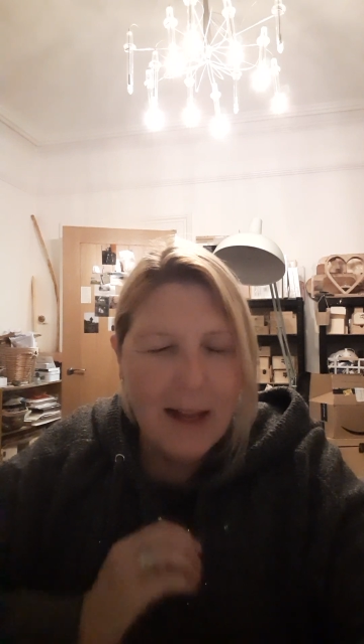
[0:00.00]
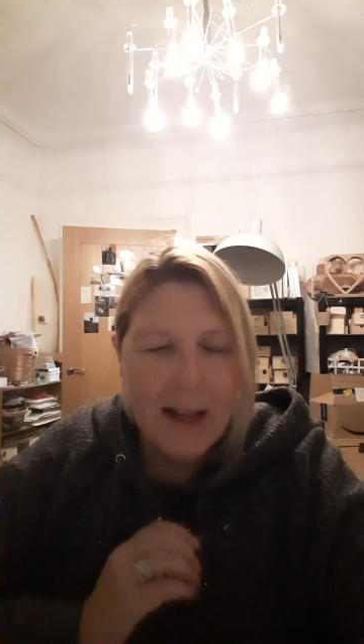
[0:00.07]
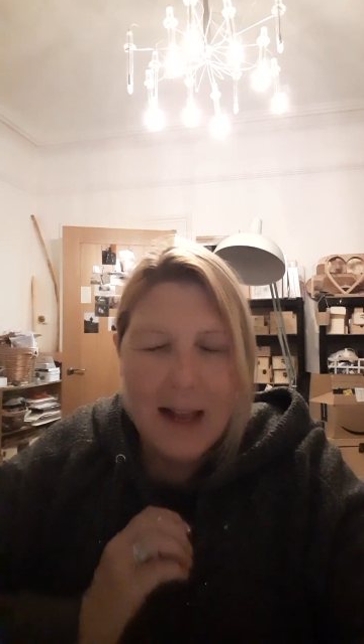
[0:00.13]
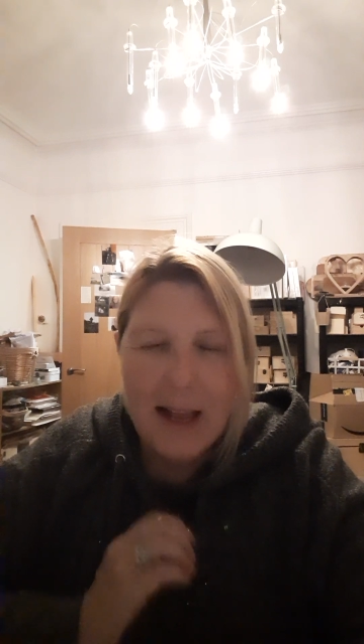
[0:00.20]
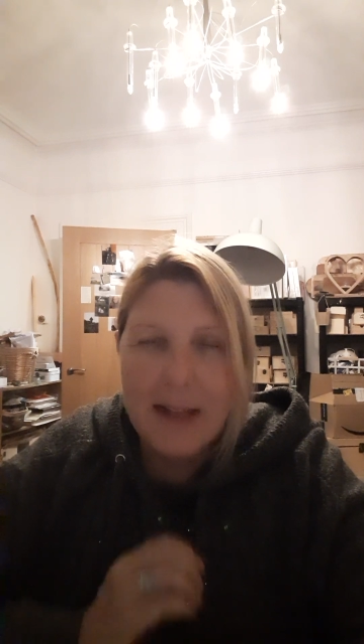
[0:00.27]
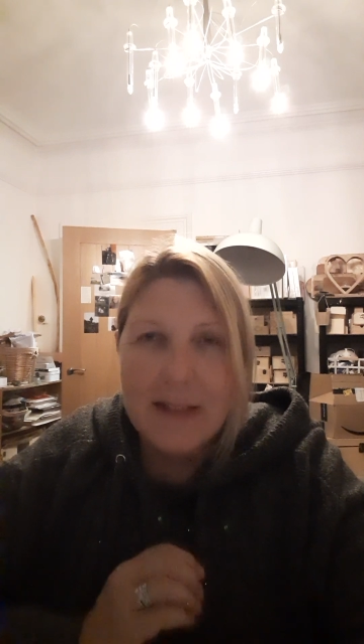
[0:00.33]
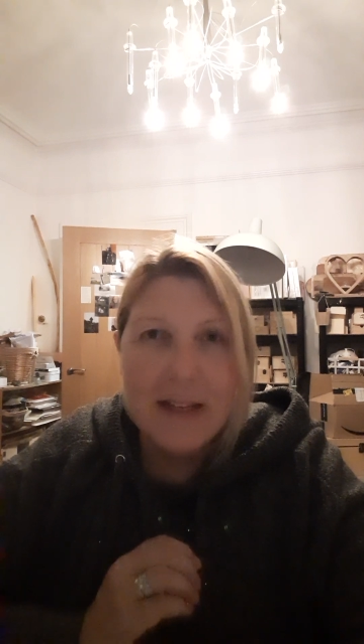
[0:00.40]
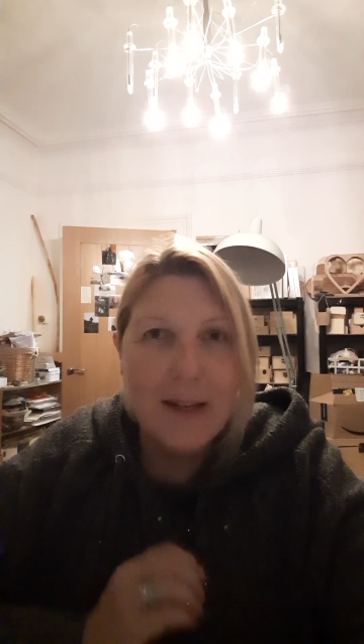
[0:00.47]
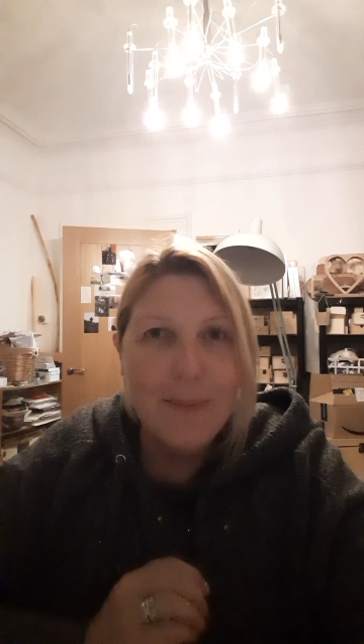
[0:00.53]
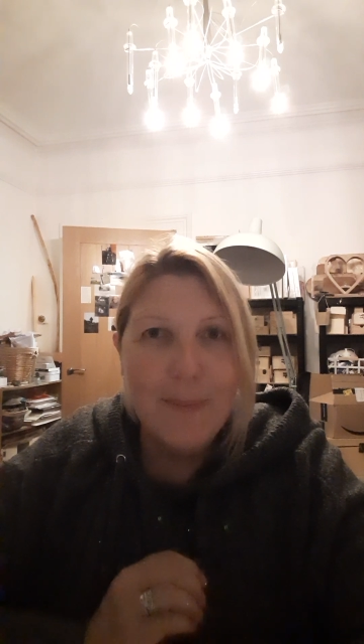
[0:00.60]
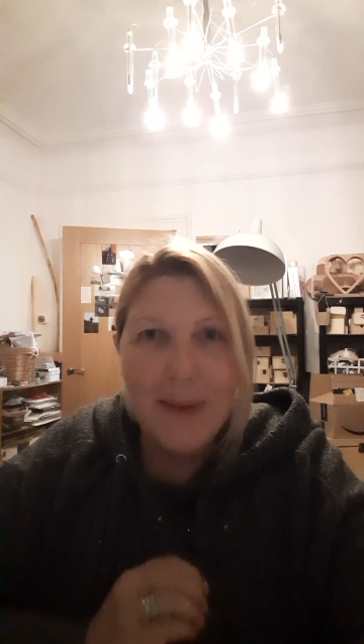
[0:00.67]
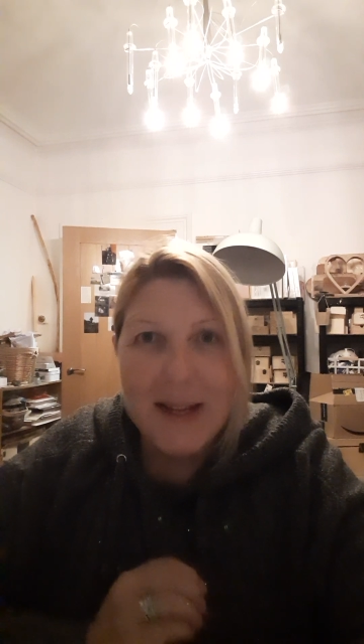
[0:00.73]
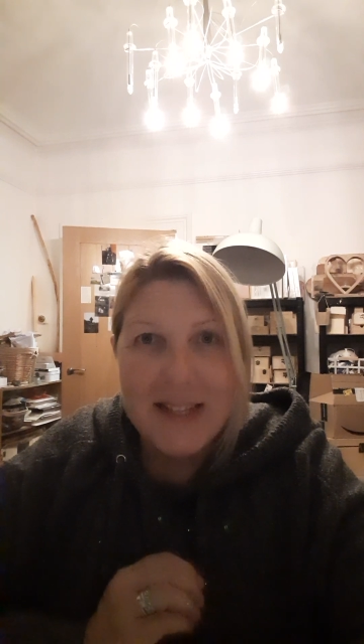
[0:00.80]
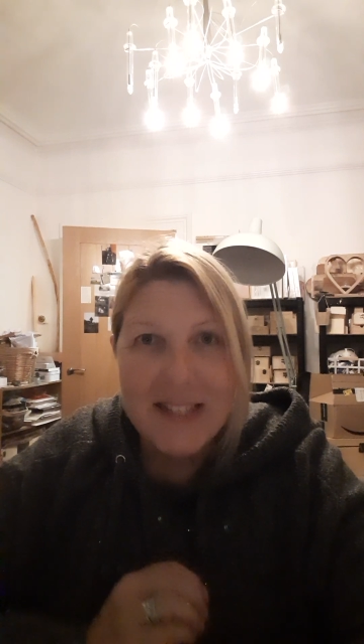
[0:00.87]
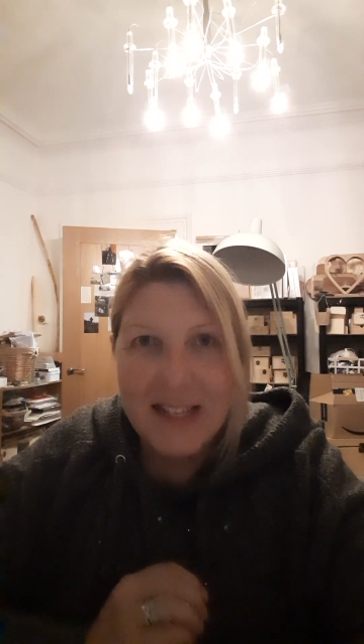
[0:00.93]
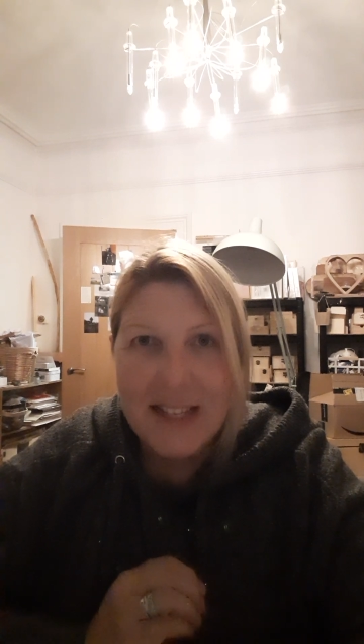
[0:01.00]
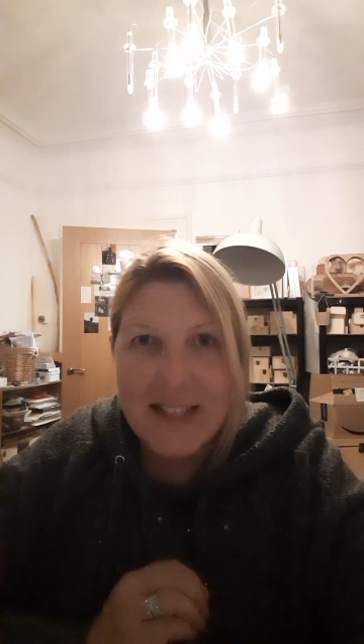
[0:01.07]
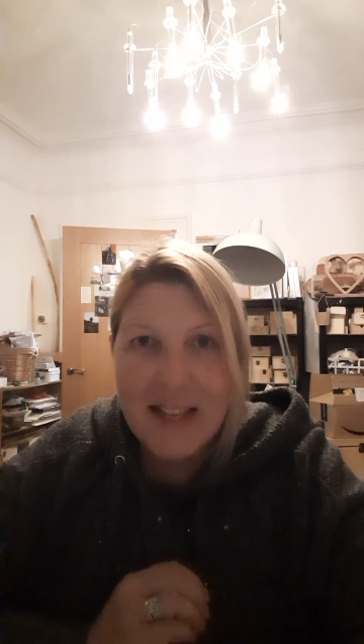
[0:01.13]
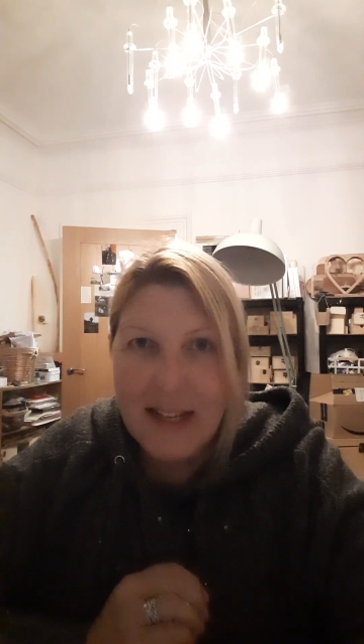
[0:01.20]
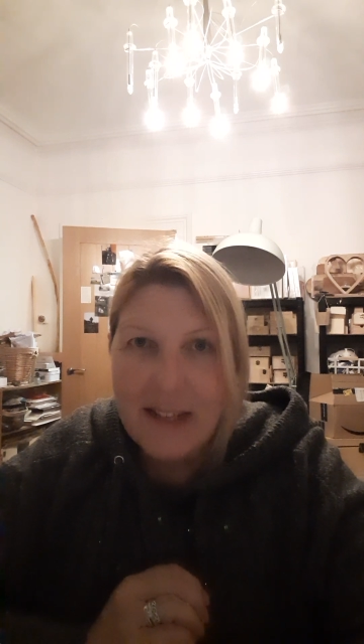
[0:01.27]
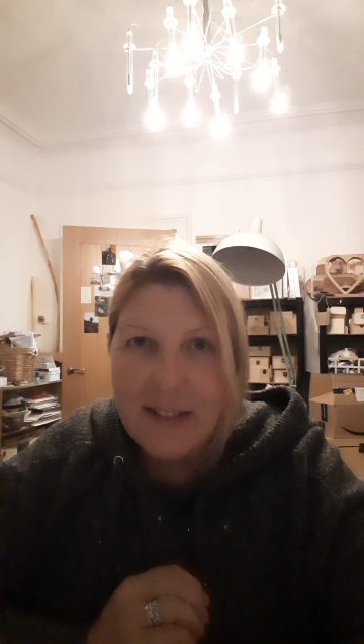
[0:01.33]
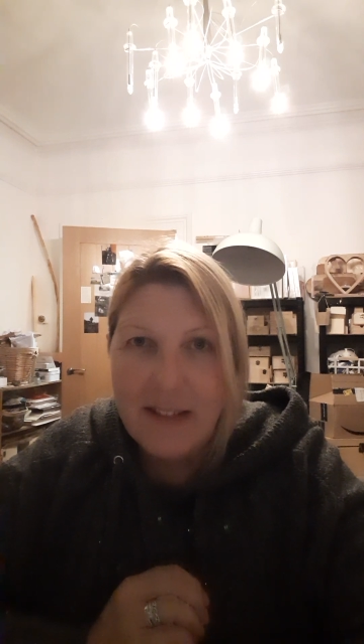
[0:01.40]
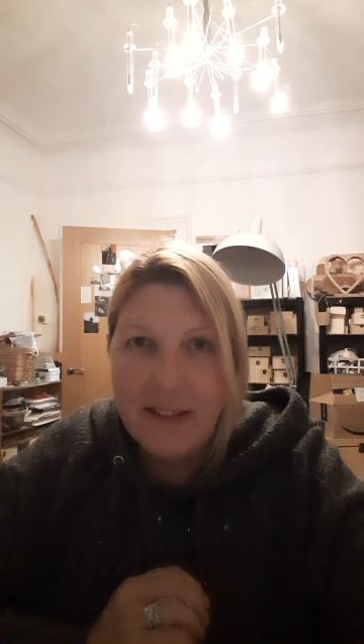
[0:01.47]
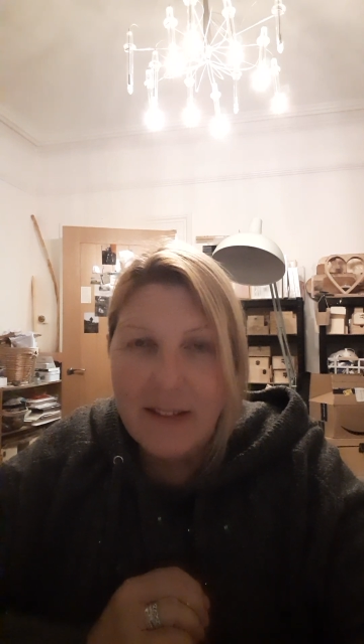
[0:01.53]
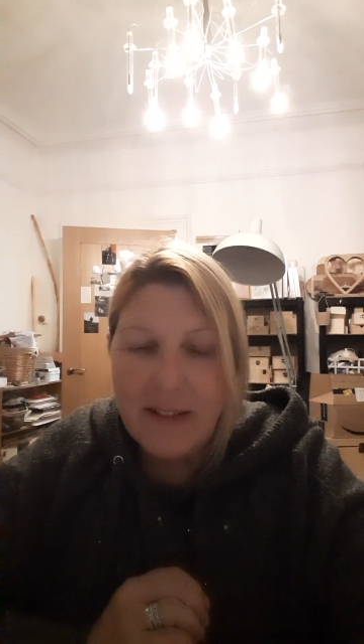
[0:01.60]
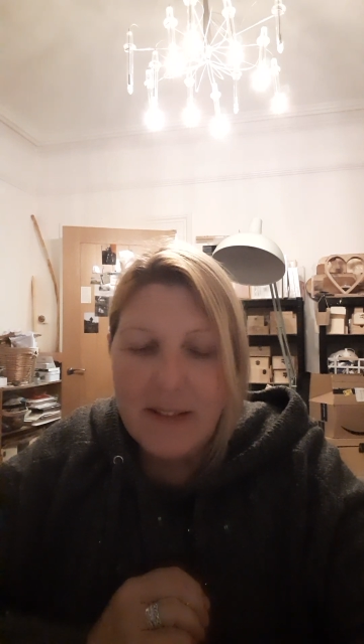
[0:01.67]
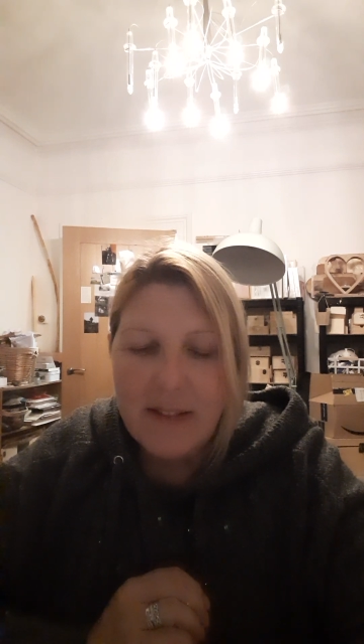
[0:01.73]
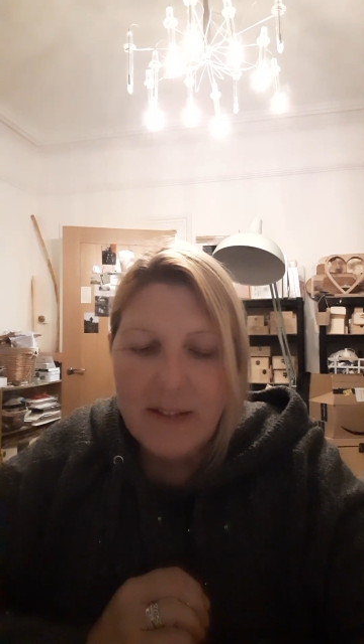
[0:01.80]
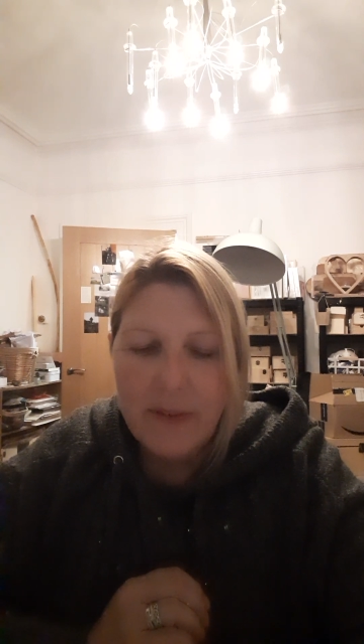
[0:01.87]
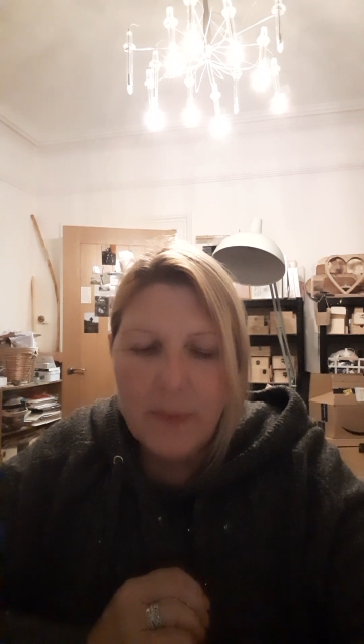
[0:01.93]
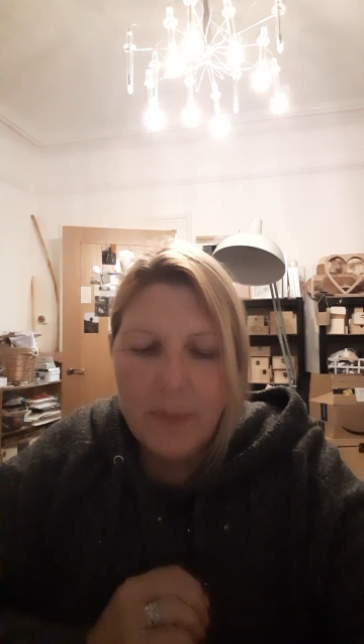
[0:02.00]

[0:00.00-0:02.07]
It's an amazing sentence.